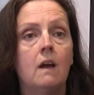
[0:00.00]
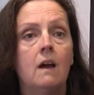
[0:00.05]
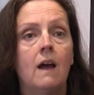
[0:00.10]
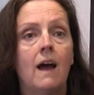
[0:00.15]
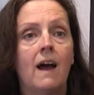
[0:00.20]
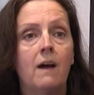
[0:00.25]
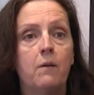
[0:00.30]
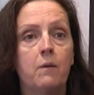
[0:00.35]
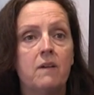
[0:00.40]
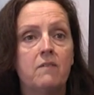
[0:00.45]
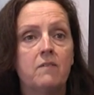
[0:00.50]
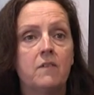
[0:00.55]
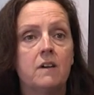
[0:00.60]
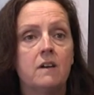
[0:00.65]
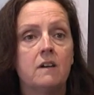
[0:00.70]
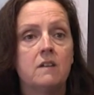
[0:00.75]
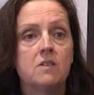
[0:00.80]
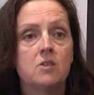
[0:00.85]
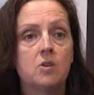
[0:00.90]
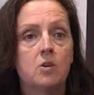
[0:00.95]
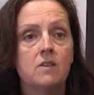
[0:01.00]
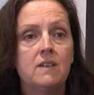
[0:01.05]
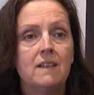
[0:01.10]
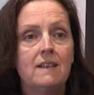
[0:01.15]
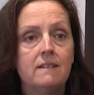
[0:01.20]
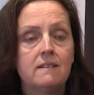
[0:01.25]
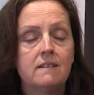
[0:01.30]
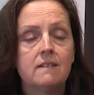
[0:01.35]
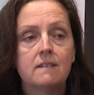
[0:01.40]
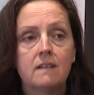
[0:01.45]
However, John
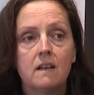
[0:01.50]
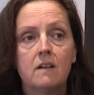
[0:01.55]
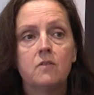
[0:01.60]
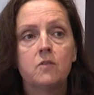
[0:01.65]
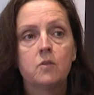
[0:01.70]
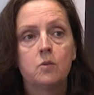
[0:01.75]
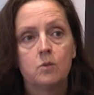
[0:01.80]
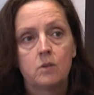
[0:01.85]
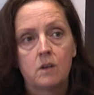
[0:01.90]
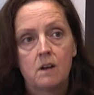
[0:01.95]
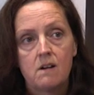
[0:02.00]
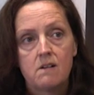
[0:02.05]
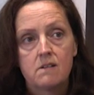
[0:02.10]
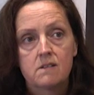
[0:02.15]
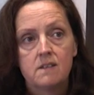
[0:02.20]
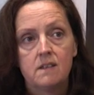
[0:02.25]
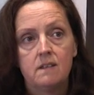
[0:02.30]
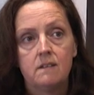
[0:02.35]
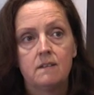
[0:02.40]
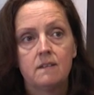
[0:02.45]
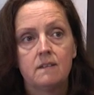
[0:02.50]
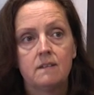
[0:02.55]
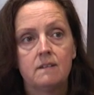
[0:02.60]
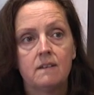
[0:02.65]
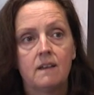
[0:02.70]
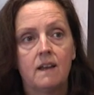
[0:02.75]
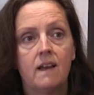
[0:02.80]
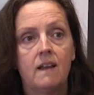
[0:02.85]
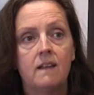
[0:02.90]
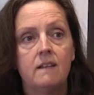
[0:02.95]
is a self-taught
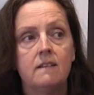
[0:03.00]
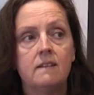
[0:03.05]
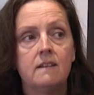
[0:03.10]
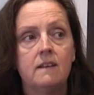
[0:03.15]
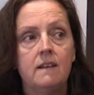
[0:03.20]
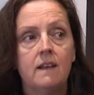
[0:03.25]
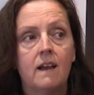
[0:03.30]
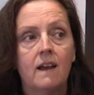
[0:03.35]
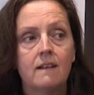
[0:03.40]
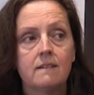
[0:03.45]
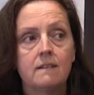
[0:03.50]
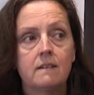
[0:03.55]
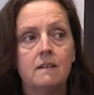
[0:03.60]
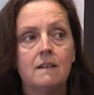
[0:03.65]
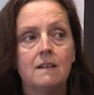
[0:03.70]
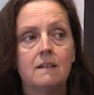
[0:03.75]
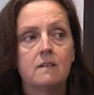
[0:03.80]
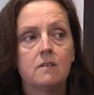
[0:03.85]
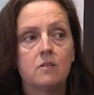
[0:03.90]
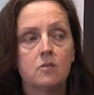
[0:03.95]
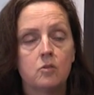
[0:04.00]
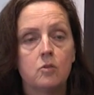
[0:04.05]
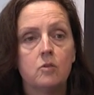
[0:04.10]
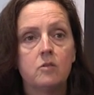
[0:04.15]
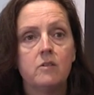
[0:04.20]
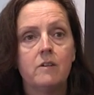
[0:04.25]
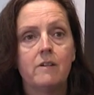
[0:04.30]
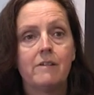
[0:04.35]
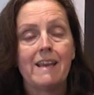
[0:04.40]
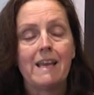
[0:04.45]
artist, and he has an
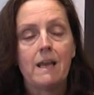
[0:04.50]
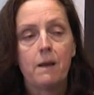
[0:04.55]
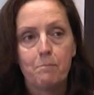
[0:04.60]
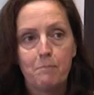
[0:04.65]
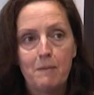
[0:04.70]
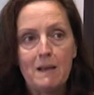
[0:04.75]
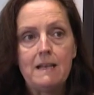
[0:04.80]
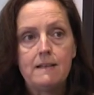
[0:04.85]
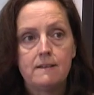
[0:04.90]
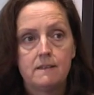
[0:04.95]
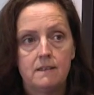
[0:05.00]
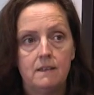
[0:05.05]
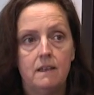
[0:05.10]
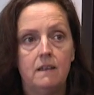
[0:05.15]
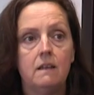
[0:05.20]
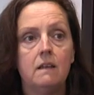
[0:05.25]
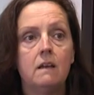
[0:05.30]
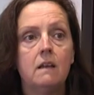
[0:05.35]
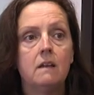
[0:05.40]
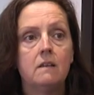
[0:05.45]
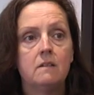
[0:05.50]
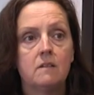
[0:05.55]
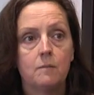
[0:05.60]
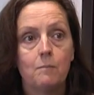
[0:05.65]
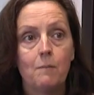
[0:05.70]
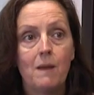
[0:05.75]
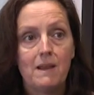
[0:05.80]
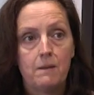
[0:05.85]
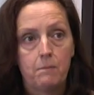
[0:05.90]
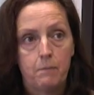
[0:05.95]
extraordinary ability to
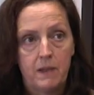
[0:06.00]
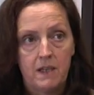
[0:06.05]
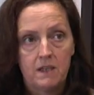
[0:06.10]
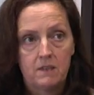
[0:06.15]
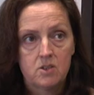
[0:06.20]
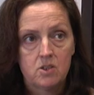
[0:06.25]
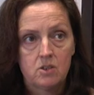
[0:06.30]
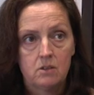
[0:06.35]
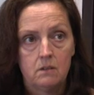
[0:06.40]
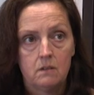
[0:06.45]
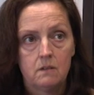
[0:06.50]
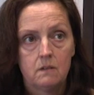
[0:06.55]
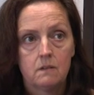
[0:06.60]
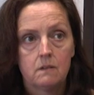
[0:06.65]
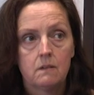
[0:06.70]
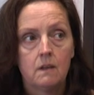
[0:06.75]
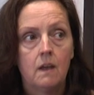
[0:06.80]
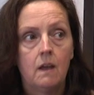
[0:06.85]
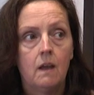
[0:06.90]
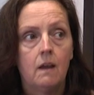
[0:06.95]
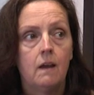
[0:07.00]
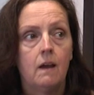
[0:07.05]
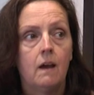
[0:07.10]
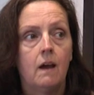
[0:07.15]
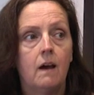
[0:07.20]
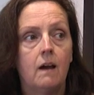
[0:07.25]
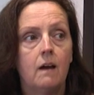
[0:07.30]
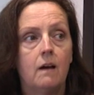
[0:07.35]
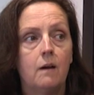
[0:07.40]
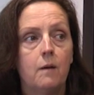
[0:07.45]
make pictures
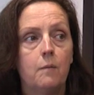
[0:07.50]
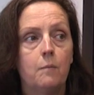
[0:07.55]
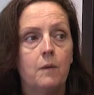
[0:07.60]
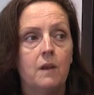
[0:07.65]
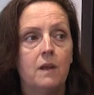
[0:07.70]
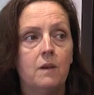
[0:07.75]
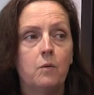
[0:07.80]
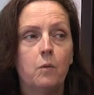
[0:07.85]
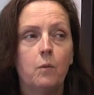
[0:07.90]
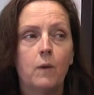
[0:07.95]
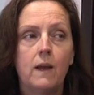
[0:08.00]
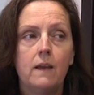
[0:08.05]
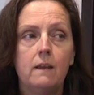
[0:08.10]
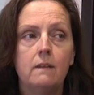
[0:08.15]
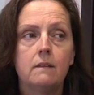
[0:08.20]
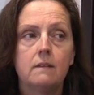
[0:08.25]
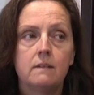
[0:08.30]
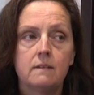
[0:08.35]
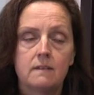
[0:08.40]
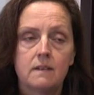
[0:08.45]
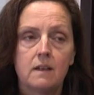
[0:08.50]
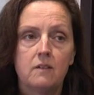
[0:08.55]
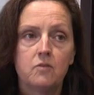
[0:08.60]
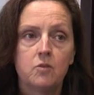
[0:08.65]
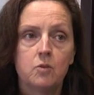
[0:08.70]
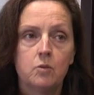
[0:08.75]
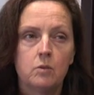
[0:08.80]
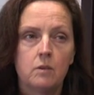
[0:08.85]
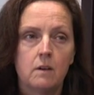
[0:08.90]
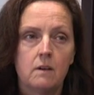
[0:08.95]
in a way that
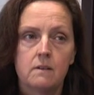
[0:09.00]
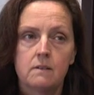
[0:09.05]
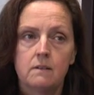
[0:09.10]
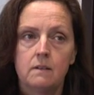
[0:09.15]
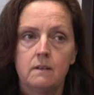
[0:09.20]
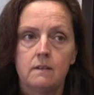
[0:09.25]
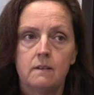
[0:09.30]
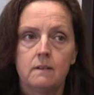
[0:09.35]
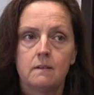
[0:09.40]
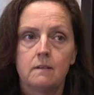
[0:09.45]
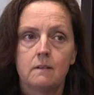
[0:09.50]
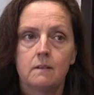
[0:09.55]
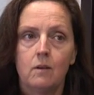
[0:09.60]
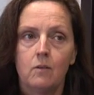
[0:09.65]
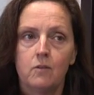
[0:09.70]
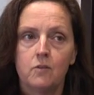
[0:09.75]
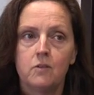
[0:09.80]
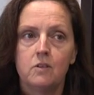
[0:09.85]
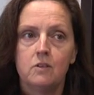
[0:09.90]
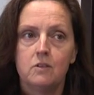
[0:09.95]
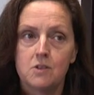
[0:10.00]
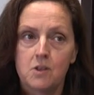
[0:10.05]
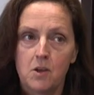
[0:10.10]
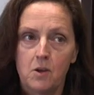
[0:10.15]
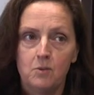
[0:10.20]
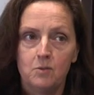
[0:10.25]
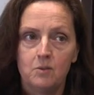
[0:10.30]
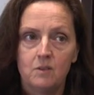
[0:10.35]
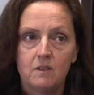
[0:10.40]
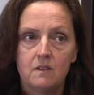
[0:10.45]
self-taught artists often
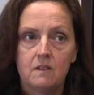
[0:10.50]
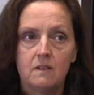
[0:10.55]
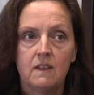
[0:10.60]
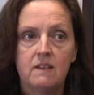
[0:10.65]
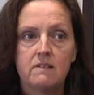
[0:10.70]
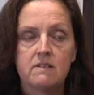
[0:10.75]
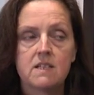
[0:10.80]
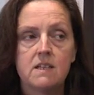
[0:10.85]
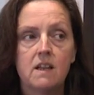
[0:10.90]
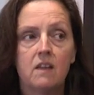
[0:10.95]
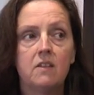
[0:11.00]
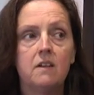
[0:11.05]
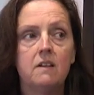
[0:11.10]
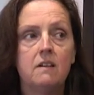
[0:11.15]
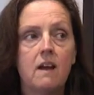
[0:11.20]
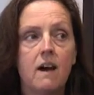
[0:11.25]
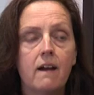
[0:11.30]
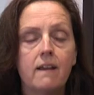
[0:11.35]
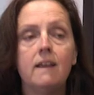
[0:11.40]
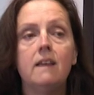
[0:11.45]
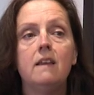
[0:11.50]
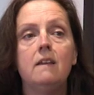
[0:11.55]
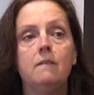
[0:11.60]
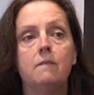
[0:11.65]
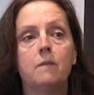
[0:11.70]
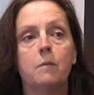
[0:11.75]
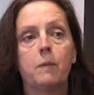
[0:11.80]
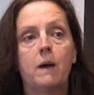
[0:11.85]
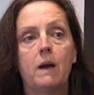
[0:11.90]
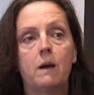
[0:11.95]
don't. There is nothing
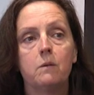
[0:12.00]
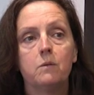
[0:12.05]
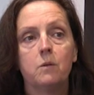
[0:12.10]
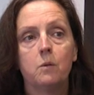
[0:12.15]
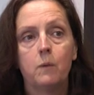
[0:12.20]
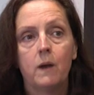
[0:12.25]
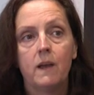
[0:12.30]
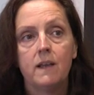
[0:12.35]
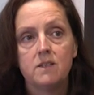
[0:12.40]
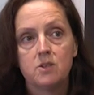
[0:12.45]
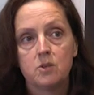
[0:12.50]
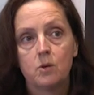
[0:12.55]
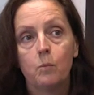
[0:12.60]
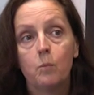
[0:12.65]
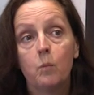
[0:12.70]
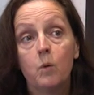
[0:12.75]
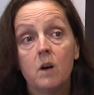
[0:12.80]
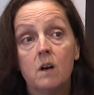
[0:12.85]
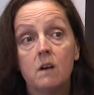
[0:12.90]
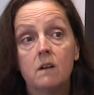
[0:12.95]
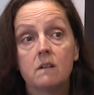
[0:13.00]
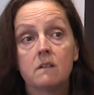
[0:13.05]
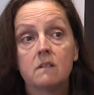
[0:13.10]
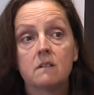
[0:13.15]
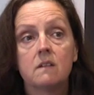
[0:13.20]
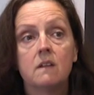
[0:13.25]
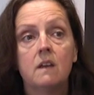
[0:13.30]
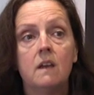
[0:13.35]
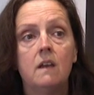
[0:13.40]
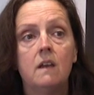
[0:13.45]
naive about the way John
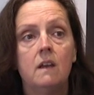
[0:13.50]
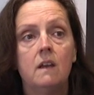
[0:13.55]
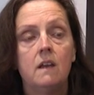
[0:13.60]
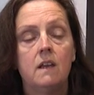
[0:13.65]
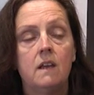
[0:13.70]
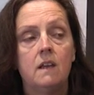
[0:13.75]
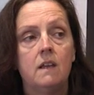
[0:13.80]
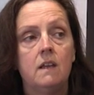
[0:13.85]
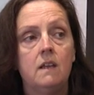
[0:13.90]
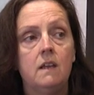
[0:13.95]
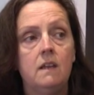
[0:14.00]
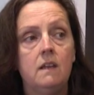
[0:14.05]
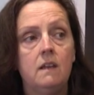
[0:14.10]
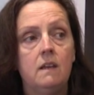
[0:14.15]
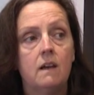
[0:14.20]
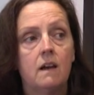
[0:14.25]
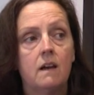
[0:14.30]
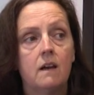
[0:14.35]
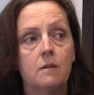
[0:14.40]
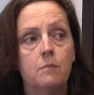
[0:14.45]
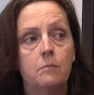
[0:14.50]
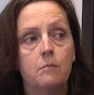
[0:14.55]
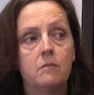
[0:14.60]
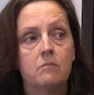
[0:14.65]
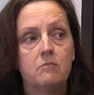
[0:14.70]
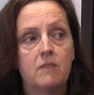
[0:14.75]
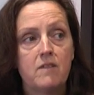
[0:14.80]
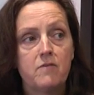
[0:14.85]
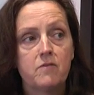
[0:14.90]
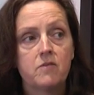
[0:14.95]
works. He
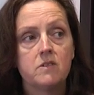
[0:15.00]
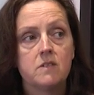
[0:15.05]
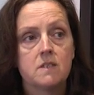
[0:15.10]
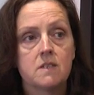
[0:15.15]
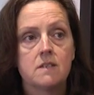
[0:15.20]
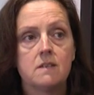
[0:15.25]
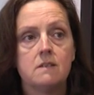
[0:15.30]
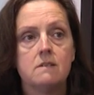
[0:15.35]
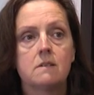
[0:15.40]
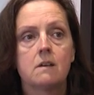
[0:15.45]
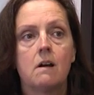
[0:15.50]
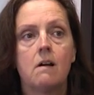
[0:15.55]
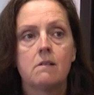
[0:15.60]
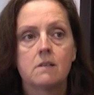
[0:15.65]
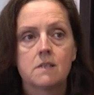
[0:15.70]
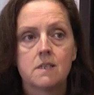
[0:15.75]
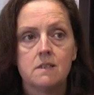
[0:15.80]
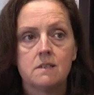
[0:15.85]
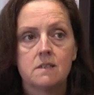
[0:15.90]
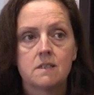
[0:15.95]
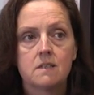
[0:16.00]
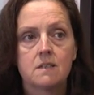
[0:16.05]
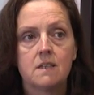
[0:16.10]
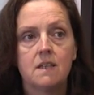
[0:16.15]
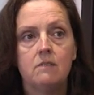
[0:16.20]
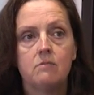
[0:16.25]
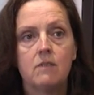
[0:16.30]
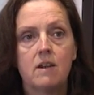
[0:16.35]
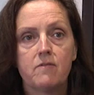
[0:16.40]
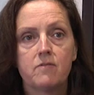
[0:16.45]
references artists,
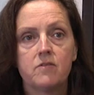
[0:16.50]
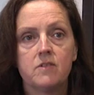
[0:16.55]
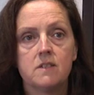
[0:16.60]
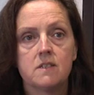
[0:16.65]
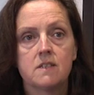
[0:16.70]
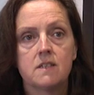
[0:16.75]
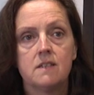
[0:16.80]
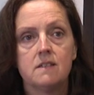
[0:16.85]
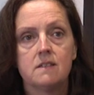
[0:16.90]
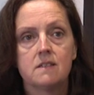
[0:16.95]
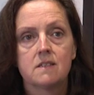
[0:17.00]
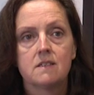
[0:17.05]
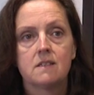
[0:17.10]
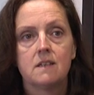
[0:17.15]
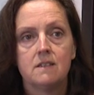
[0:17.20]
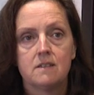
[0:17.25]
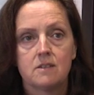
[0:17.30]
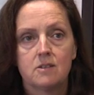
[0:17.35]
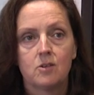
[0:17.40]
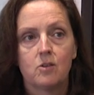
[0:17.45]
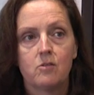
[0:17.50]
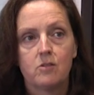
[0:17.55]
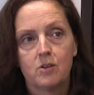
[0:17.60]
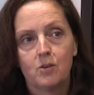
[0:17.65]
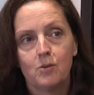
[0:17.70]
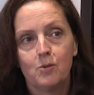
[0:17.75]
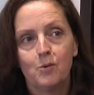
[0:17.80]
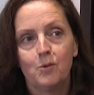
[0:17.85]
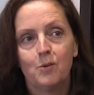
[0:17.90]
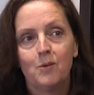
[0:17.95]
he references
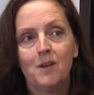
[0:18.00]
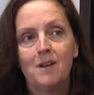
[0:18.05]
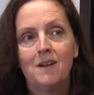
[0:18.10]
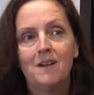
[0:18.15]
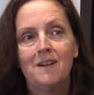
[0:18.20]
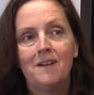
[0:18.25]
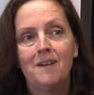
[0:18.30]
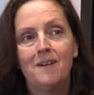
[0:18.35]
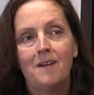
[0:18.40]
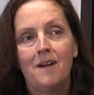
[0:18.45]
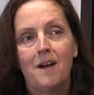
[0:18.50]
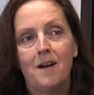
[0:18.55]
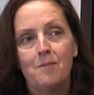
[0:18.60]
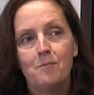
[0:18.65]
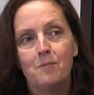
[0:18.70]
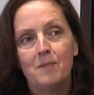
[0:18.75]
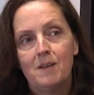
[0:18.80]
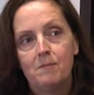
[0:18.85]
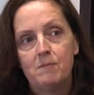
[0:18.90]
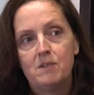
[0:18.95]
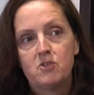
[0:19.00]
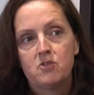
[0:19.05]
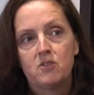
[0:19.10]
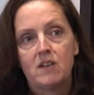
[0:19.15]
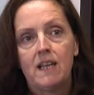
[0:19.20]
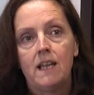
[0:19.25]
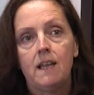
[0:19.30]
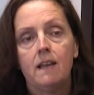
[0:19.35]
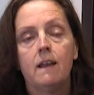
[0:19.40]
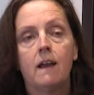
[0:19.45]
historical
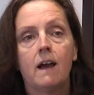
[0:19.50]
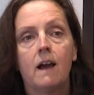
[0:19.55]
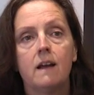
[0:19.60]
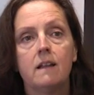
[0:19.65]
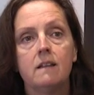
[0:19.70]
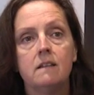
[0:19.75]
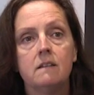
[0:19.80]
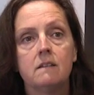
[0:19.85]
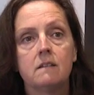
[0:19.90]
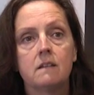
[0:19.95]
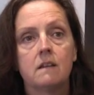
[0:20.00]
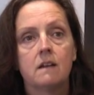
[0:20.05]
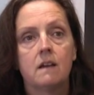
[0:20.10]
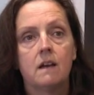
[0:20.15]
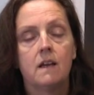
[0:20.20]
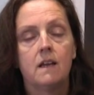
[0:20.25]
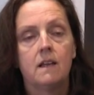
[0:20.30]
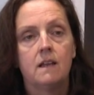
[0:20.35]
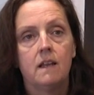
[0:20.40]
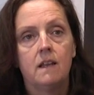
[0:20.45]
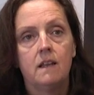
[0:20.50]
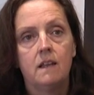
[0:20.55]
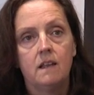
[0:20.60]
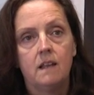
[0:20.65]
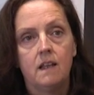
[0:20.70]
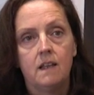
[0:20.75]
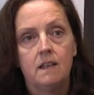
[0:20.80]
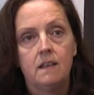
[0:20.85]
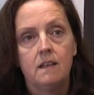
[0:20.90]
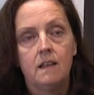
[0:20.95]
imagery, and
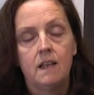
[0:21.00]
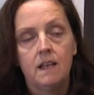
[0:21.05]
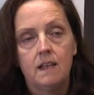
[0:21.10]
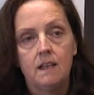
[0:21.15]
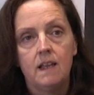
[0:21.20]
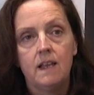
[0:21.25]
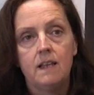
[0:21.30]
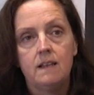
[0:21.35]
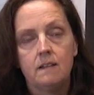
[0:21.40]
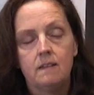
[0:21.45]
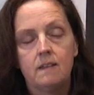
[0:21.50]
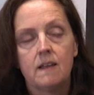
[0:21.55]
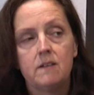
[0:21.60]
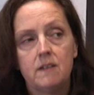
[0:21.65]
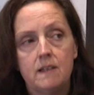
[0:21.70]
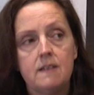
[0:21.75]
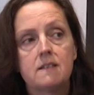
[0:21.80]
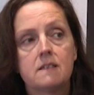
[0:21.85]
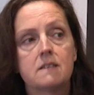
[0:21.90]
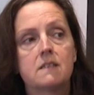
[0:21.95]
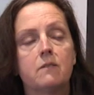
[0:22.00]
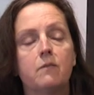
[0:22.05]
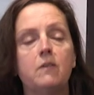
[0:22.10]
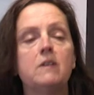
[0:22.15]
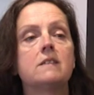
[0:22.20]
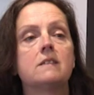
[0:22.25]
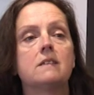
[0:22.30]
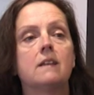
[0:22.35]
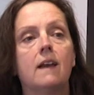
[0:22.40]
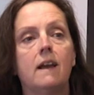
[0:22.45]
these are
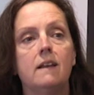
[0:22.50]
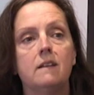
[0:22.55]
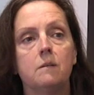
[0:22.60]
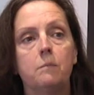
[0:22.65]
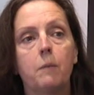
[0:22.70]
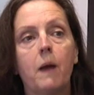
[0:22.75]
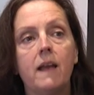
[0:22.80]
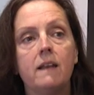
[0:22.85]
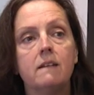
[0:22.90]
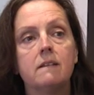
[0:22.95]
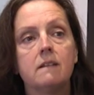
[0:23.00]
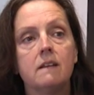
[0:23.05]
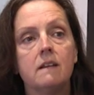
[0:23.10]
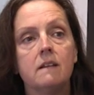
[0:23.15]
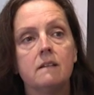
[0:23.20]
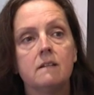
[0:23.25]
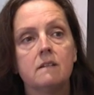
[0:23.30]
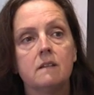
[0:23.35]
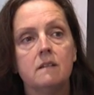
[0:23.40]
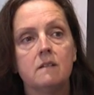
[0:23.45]
sophisticated paintings.